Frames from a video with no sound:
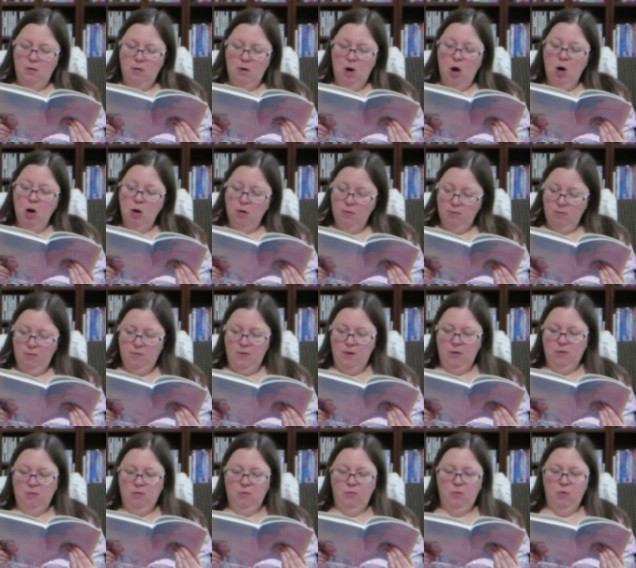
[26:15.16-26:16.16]
art
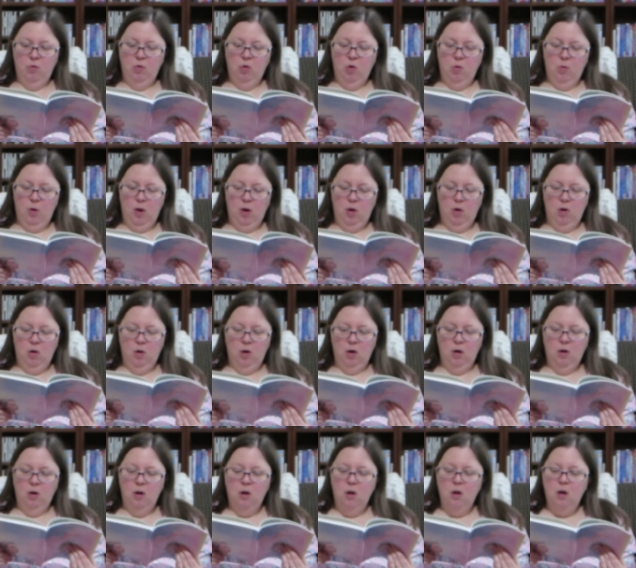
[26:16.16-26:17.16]
festival going
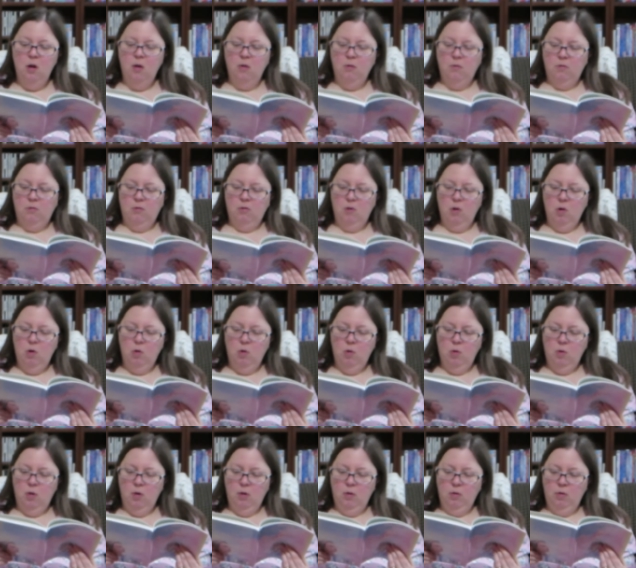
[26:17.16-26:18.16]
on.
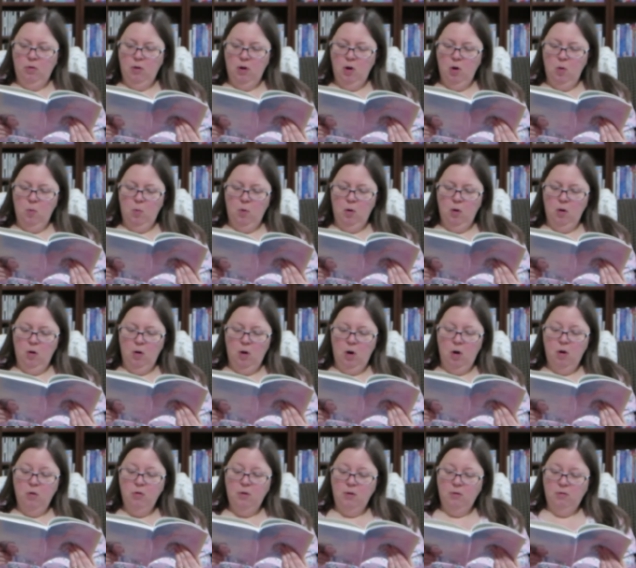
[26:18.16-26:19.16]
So there were
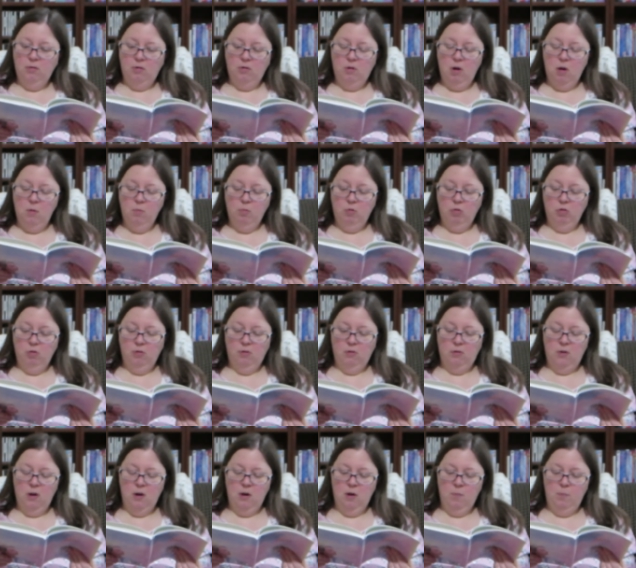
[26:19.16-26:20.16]
all these sculptures
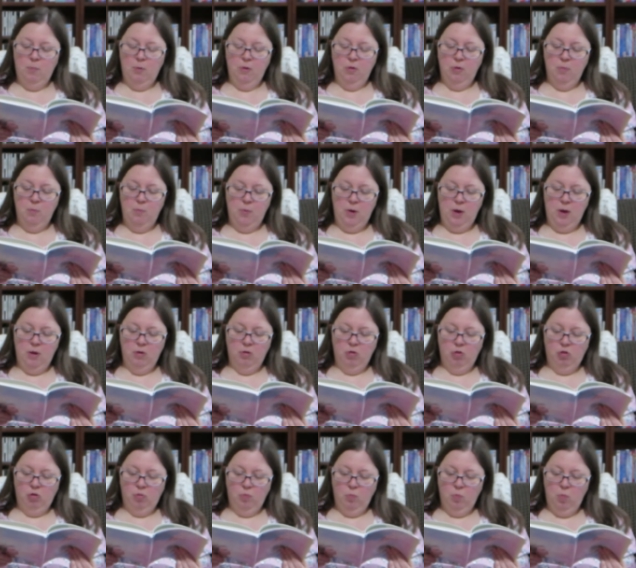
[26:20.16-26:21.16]
set up on the
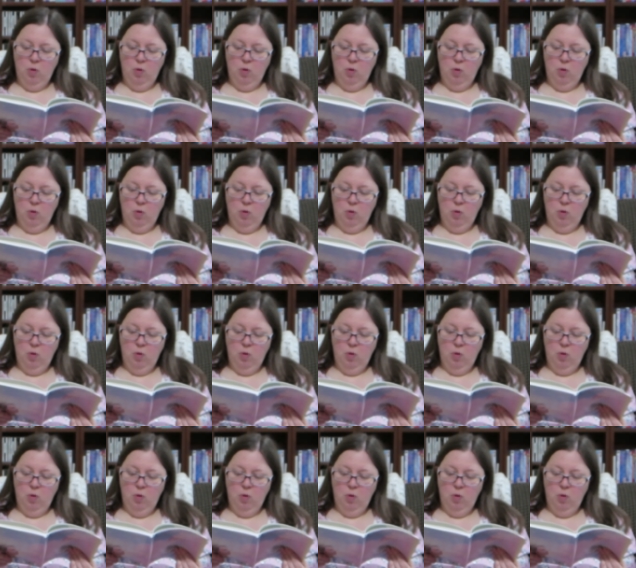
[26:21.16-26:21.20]
beach.